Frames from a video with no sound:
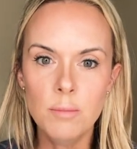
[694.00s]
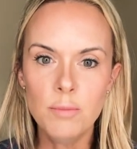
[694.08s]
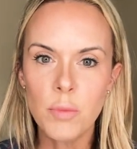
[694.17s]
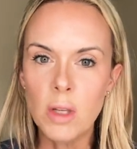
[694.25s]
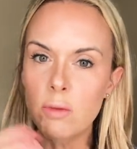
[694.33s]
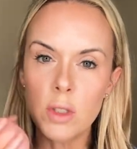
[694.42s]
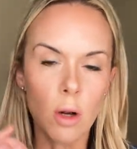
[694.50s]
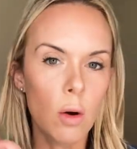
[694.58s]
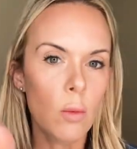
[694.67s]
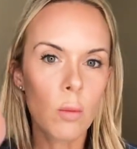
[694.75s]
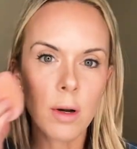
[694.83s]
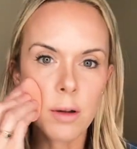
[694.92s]
You
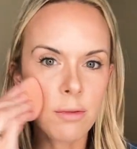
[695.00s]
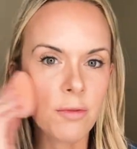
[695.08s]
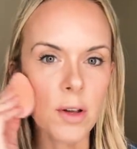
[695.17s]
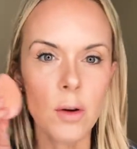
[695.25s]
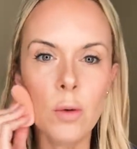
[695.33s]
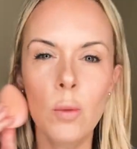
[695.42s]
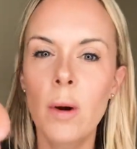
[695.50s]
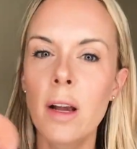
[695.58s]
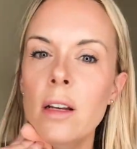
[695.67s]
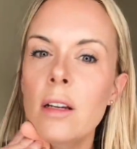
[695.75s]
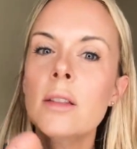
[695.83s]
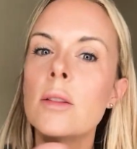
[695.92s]
don't want to feel
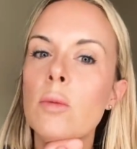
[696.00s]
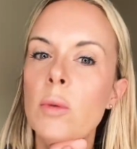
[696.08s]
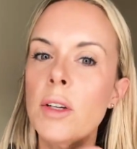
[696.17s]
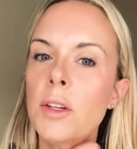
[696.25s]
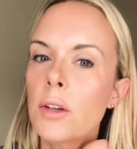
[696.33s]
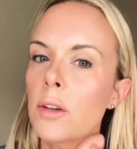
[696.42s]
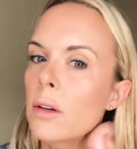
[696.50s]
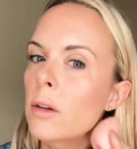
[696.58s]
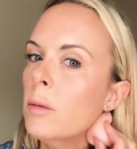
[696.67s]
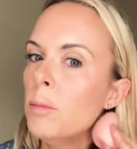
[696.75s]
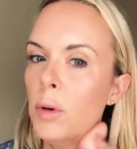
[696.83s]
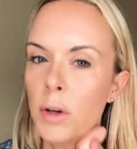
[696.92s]
wetness when you're
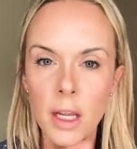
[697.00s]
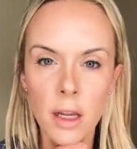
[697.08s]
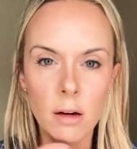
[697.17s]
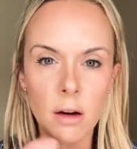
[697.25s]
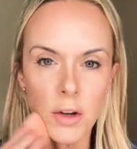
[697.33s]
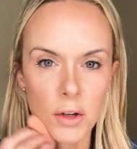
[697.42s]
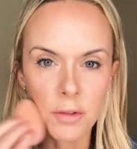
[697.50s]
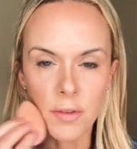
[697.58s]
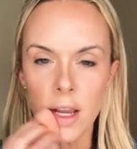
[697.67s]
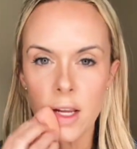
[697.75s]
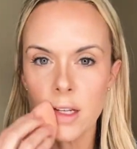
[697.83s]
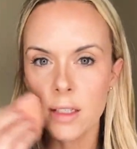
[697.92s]
putting it on your
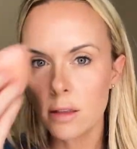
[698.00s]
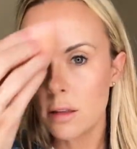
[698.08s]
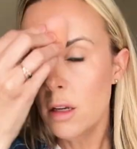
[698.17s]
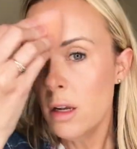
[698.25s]
face.